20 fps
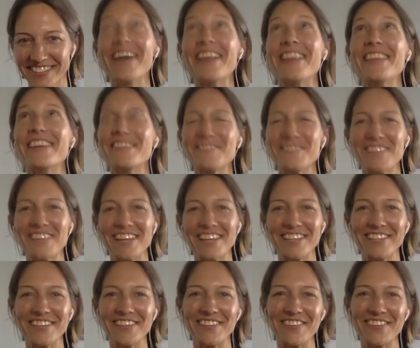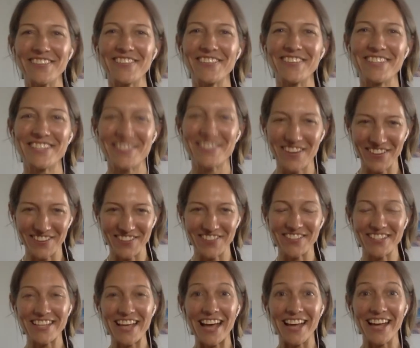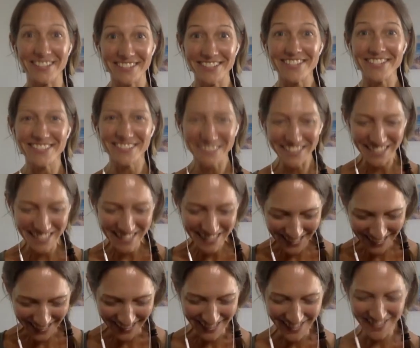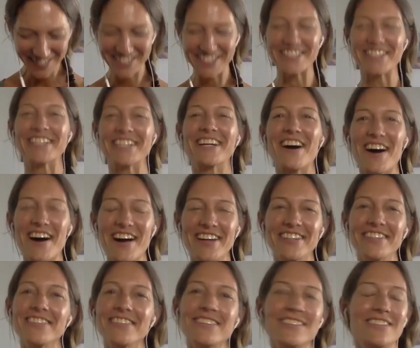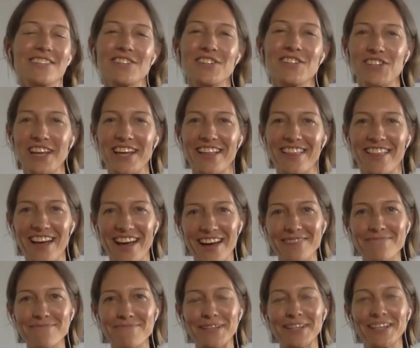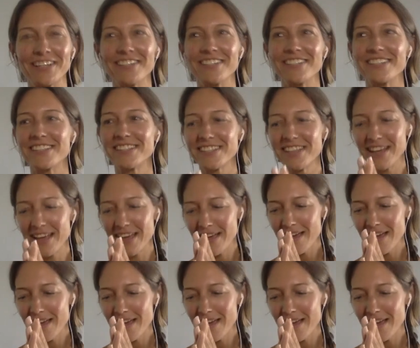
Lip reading: I love that you chose and listened to the guidance to share that, because